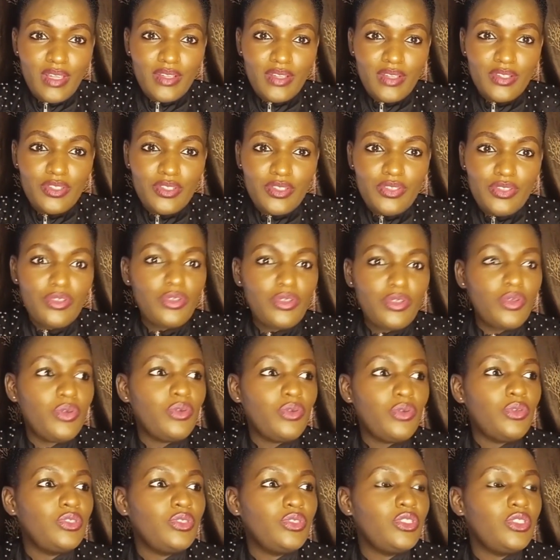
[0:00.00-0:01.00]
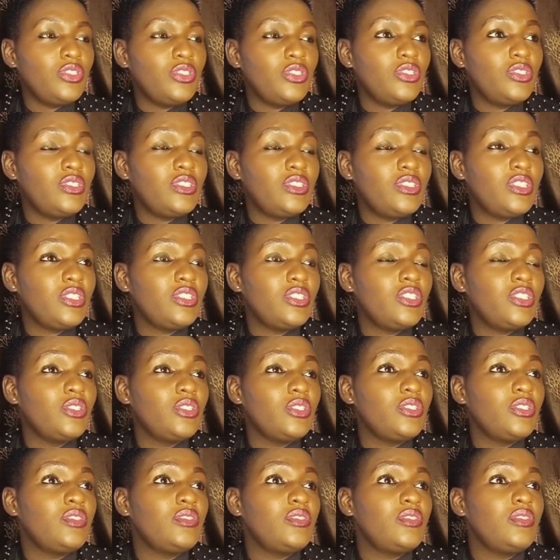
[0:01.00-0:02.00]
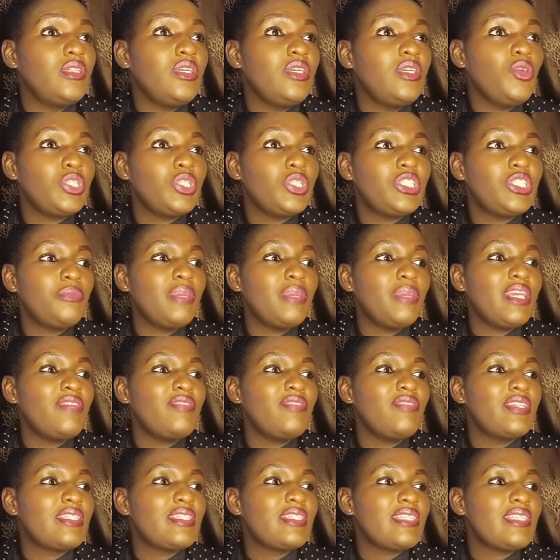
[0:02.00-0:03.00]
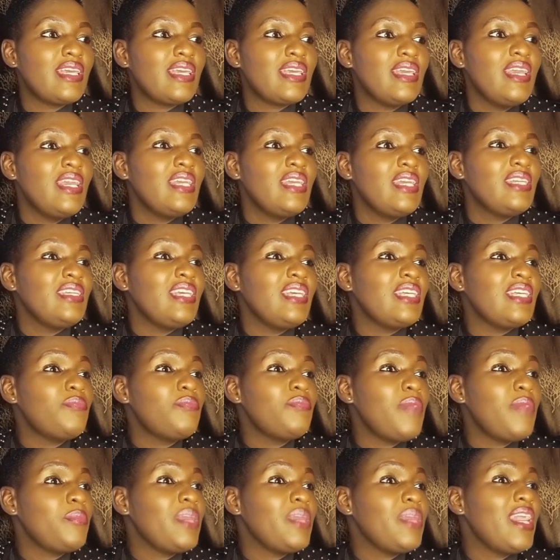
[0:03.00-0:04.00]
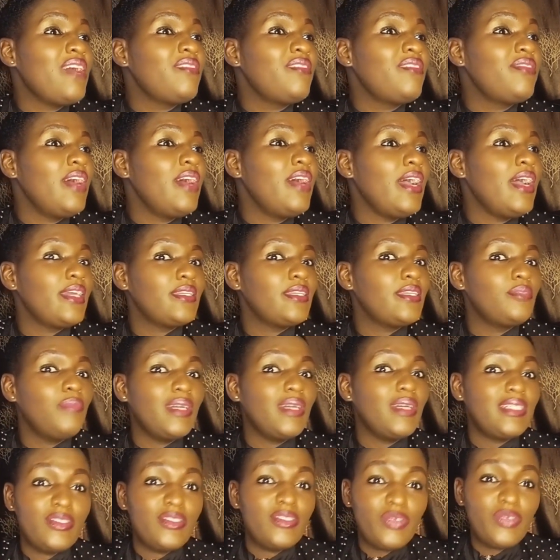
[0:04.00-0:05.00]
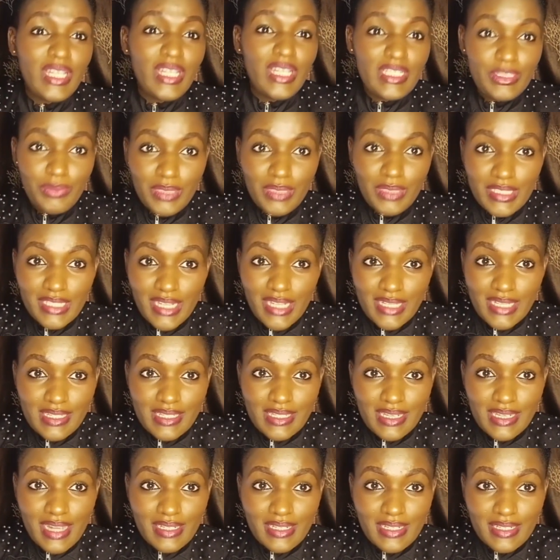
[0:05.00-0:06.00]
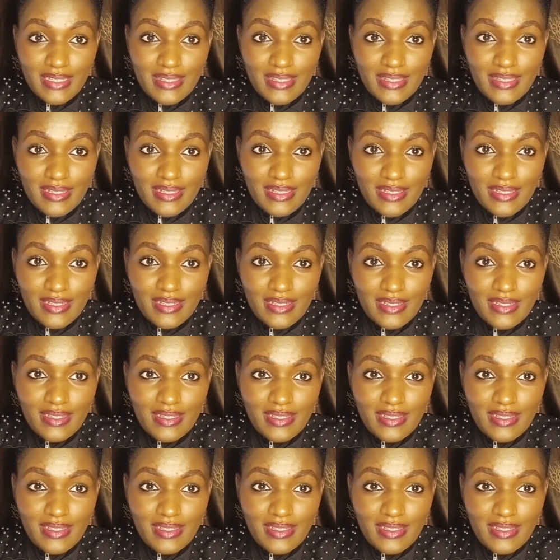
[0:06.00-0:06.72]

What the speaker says: So he or she may even say, "Yes, mommy, I've heard," but in reality, when she hasn't heard a thing.